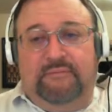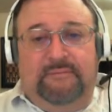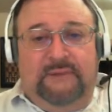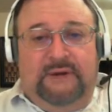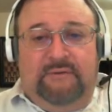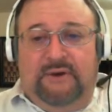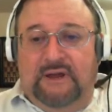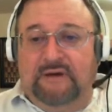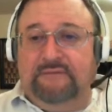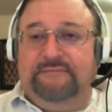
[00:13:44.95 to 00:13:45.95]
Here we
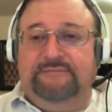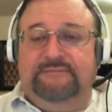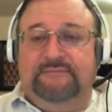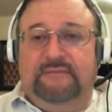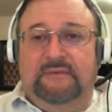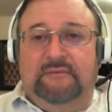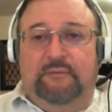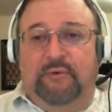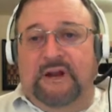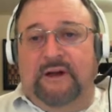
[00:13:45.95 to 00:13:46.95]
go. We'll
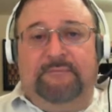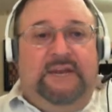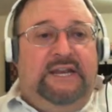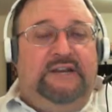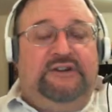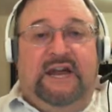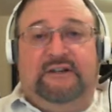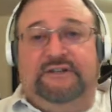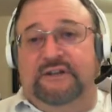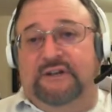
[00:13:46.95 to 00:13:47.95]
bring up Media Shout
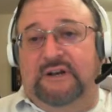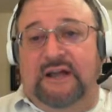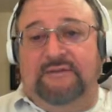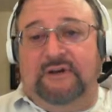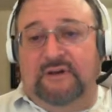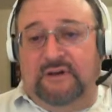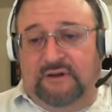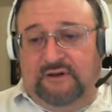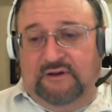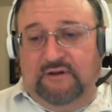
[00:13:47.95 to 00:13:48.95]
so you can have a
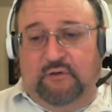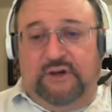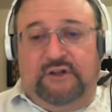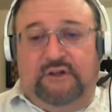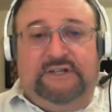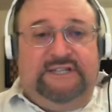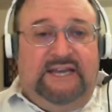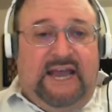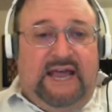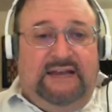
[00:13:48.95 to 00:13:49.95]
quick
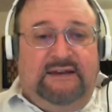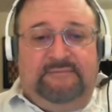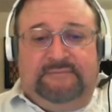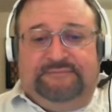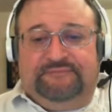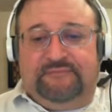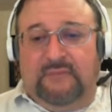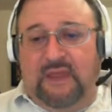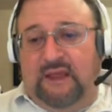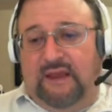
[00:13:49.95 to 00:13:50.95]
look-see at it.
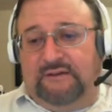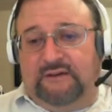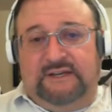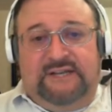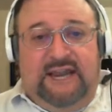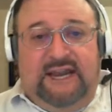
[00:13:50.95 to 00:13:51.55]
It's going to take a